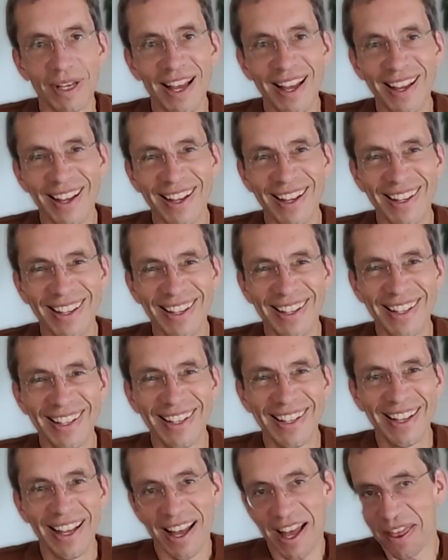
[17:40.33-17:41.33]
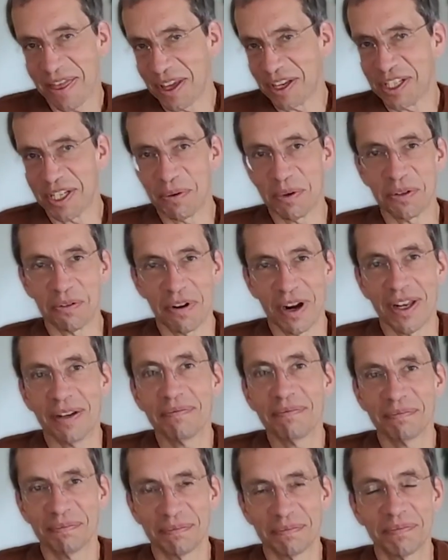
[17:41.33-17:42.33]
I think she was right.
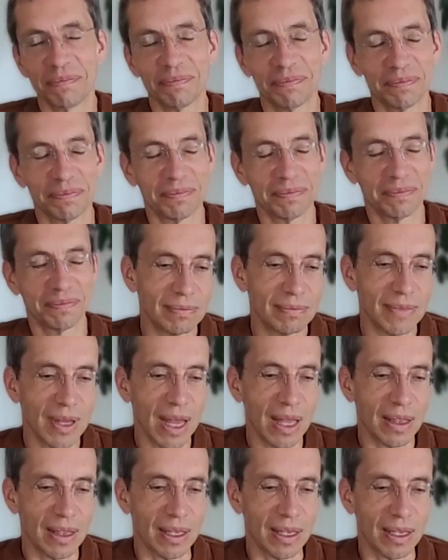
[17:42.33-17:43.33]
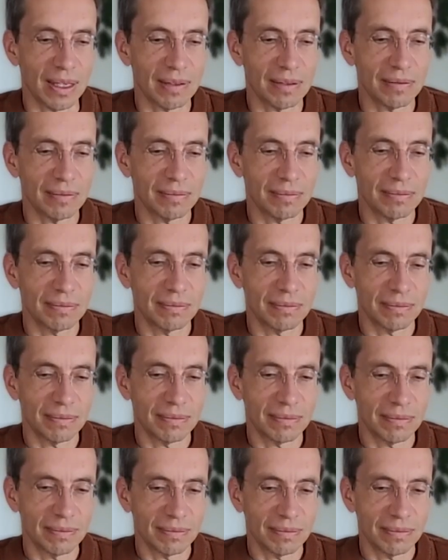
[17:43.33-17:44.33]
I think
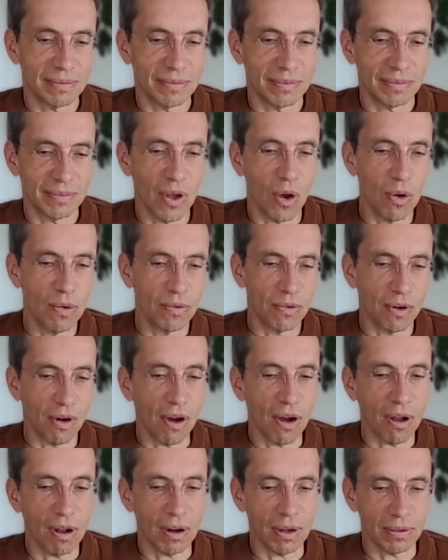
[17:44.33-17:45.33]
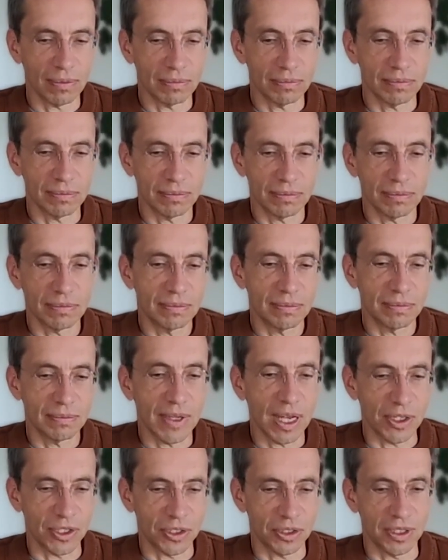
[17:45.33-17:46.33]
overall,
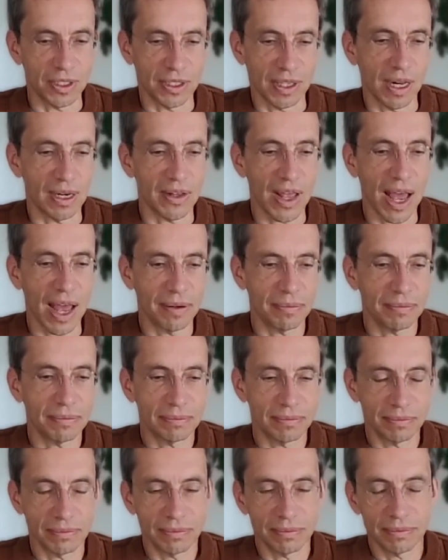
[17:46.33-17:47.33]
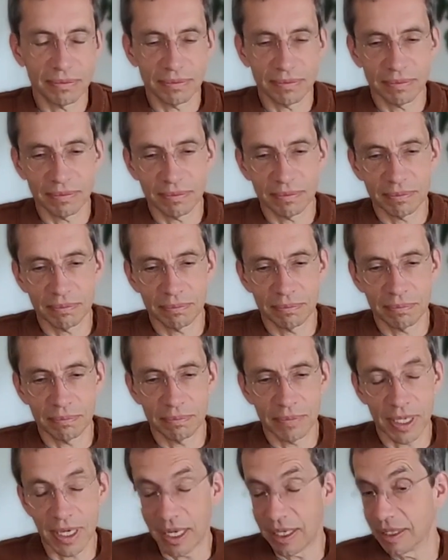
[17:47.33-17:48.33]
I should have done that.
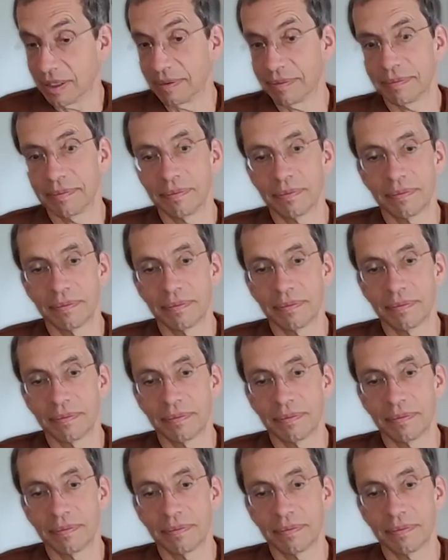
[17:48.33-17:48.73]
But I didn't.